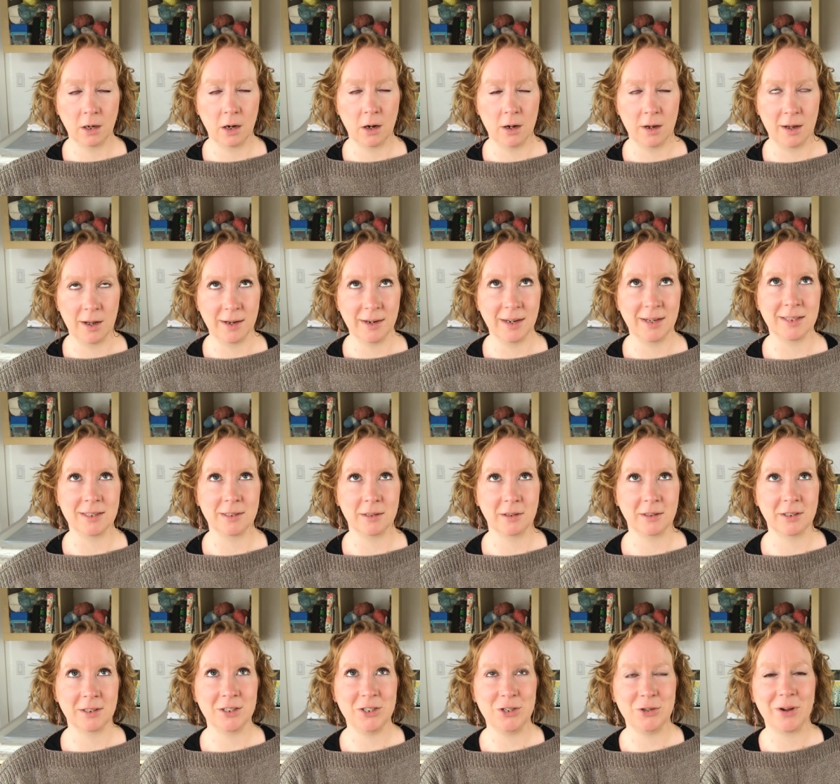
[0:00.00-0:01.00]
on as long
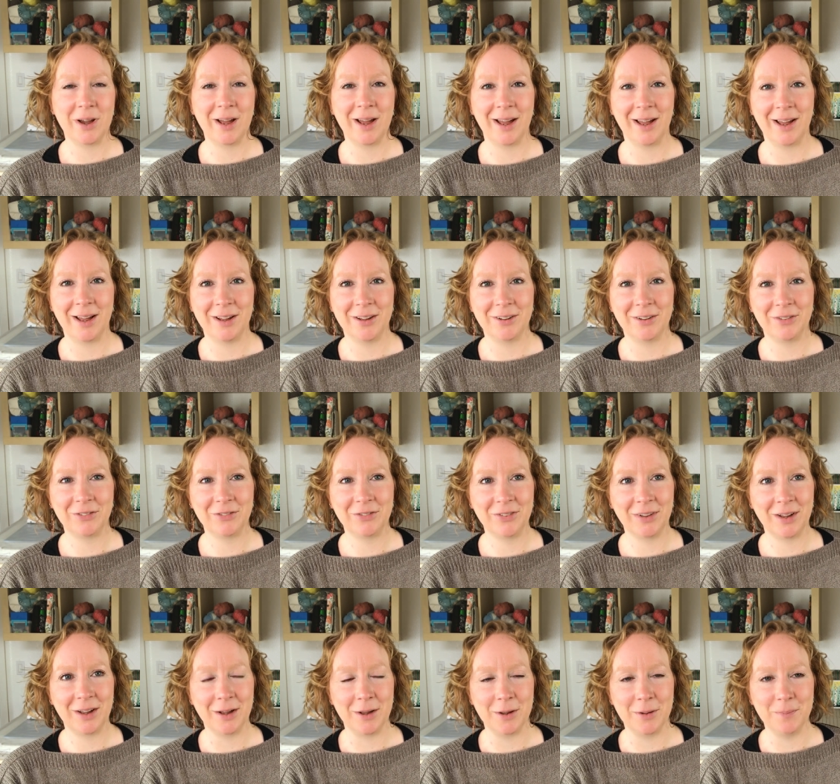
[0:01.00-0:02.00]
as you have
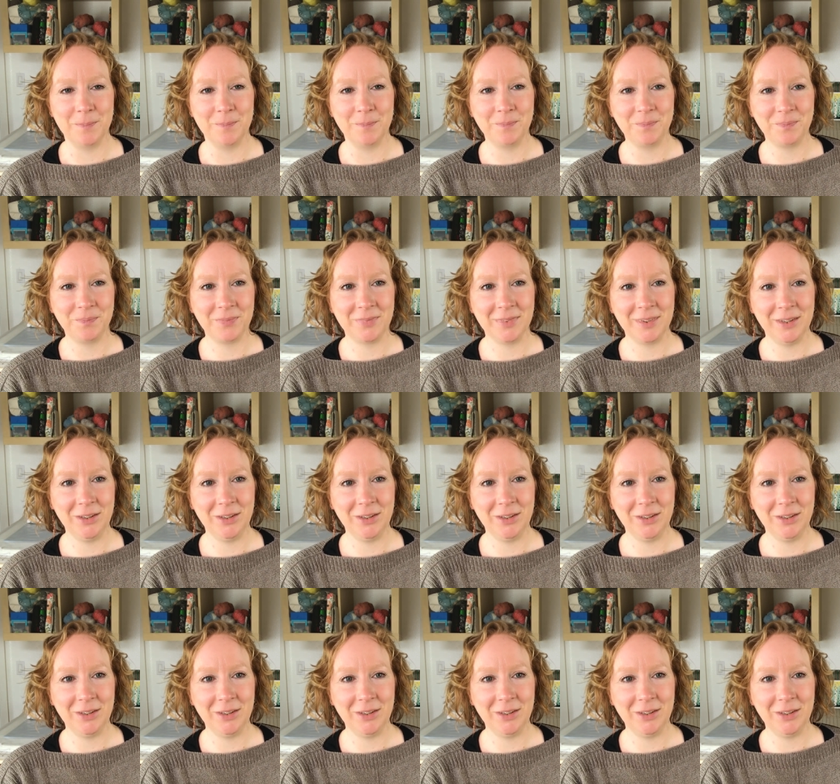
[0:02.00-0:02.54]
um,